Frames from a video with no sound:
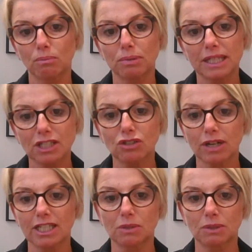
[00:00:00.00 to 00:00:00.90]
Please
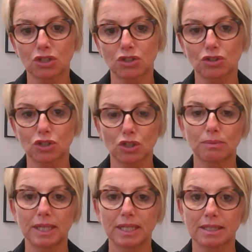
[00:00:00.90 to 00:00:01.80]
try to ensure the 2
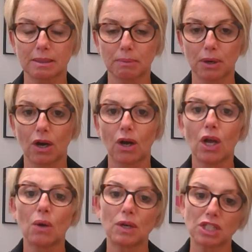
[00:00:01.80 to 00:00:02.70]
metres apart,
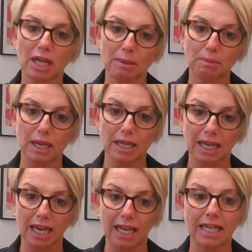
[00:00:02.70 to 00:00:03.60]
which
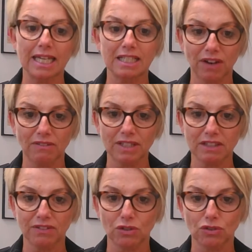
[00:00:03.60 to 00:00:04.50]
again is very
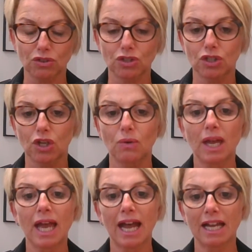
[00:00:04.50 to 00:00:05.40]
difficult to do.
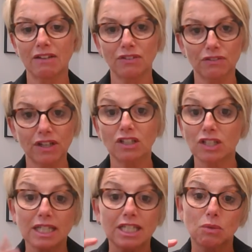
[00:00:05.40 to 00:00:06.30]
And if you feel you
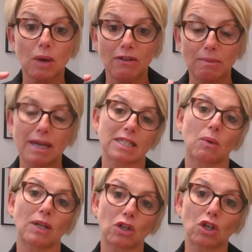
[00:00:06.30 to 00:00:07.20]
need to wear a mask
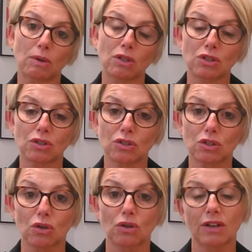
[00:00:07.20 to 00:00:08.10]
when you come onto the
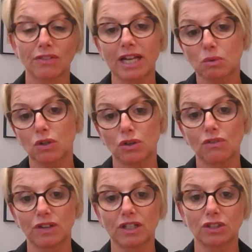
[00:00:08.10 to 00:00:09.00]
school and that's what you
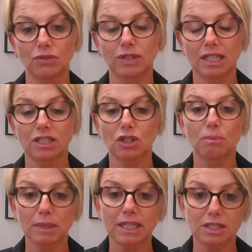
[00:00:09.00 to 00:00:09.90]
feel you need to do,
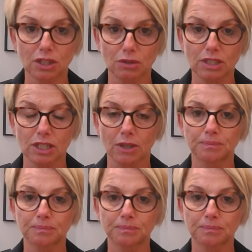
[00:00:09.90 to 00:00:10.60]
please do so.